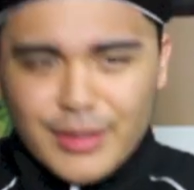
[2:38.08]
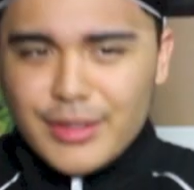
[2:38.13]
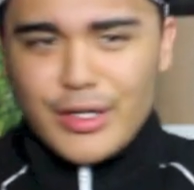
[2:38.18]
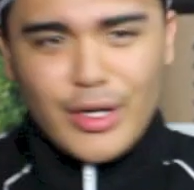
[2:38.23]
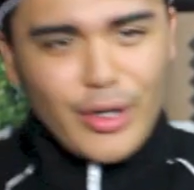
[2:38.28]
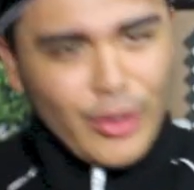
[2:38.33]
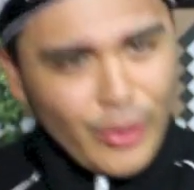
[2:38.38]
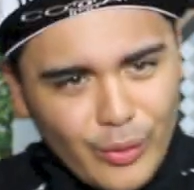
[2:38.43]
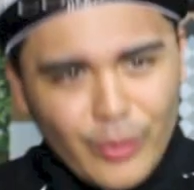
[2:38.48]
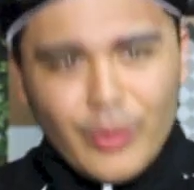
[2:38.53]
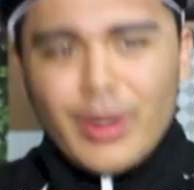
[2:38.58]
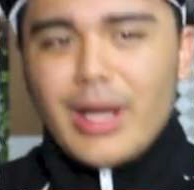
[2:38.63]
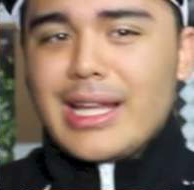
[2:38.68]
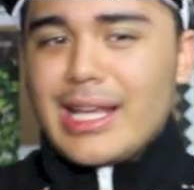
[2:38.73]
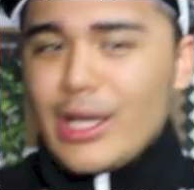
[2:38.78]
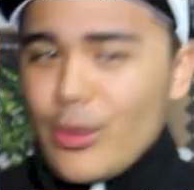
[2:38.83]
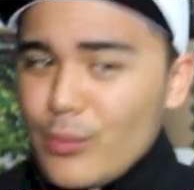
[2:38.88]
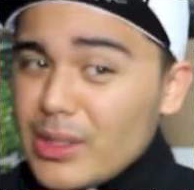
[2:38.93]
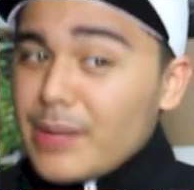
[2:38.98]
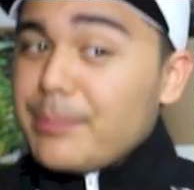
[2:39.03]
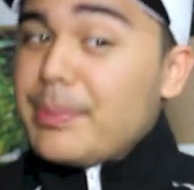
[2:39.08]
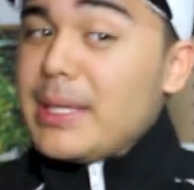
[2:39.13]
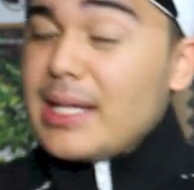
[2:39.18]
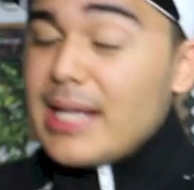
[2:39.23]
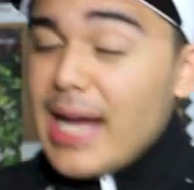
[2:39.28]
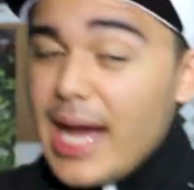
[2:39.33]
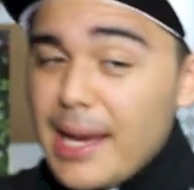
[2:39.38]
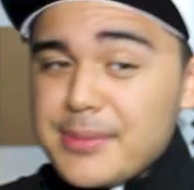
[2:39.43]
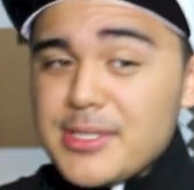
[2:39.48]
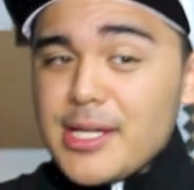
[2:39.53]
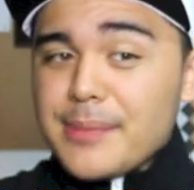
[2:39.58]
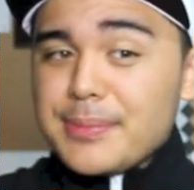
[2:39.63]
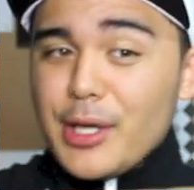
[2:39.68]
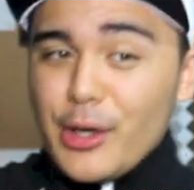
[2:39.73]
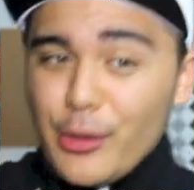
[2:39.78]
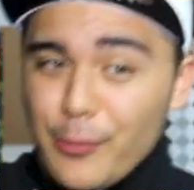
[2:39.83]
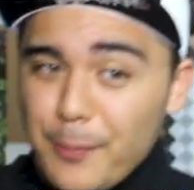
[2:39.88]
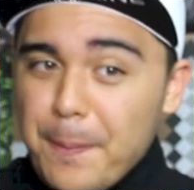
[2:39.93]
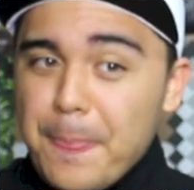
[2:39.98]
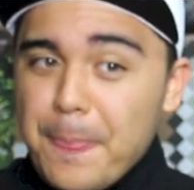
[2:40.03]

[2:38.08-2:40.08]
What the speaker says: Yo, I like it when the beat hypes up though.